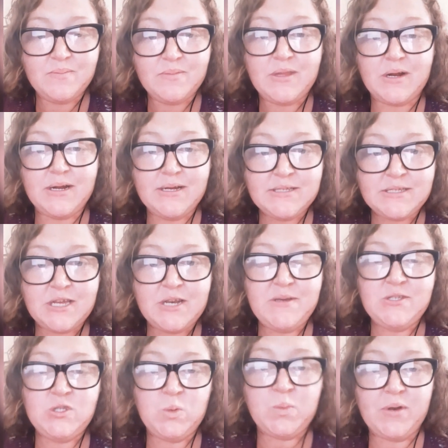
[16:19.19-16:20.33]
there is going to be
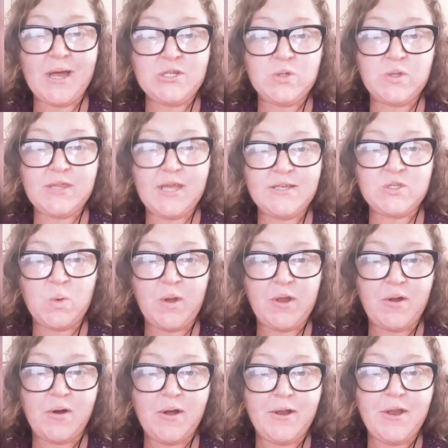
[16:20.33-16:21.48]
supernatural things going
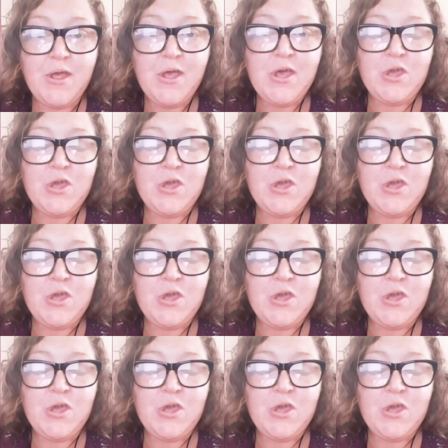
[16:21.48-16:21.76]
on.